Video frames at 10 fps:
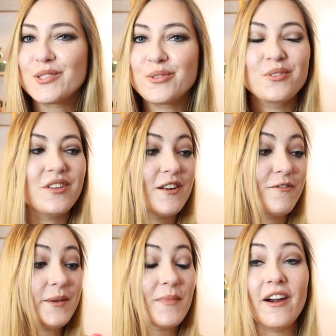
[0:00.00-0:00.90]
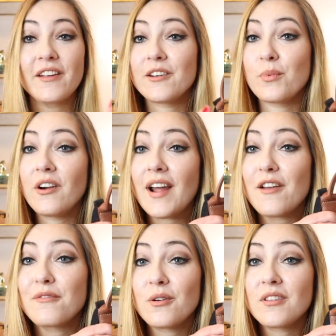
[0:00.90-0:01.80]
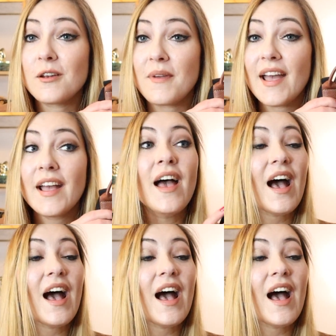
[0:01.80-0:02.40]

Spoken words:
to the flea market where I found that bag,